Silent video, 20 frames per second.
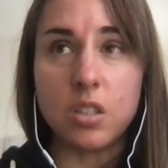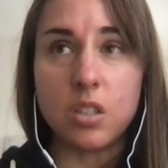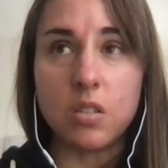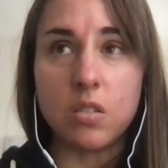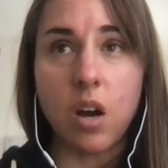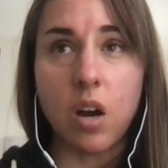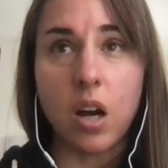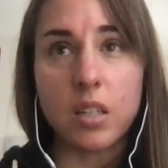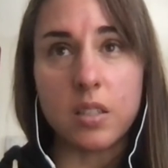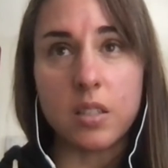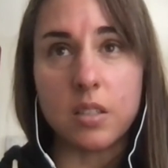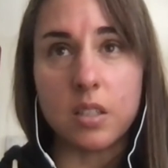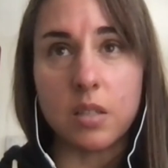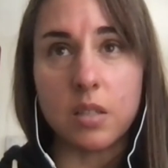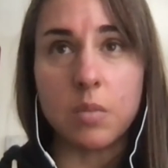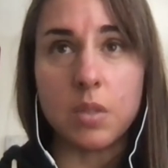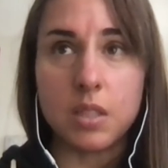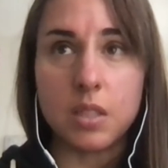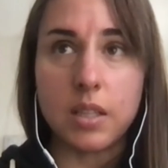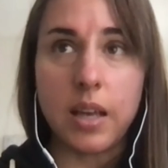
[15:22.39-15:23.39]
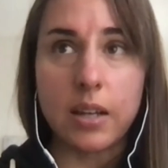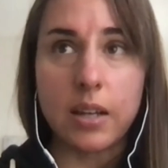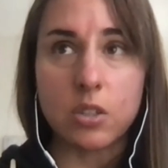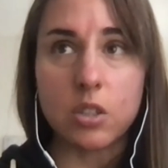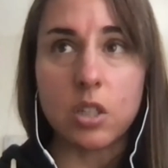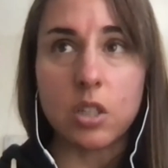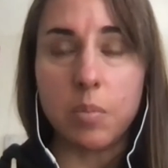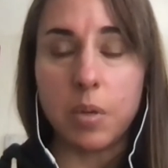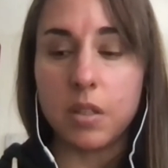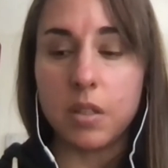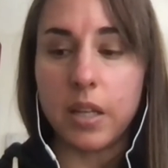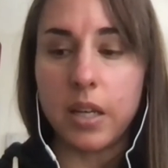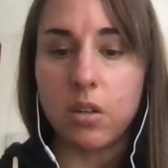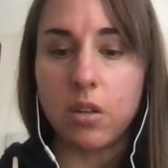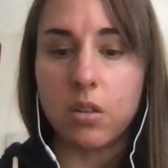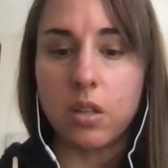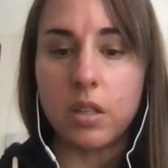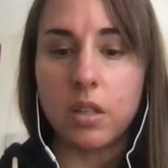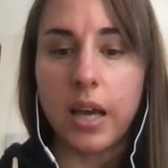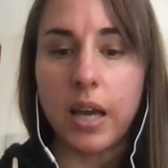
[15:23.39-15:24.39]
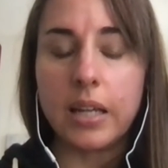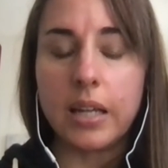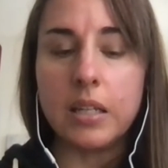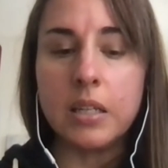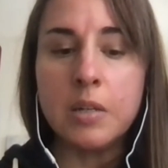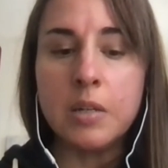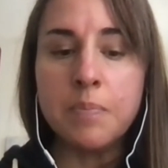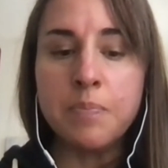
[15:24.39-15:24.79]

and autism is actually a bit later than that.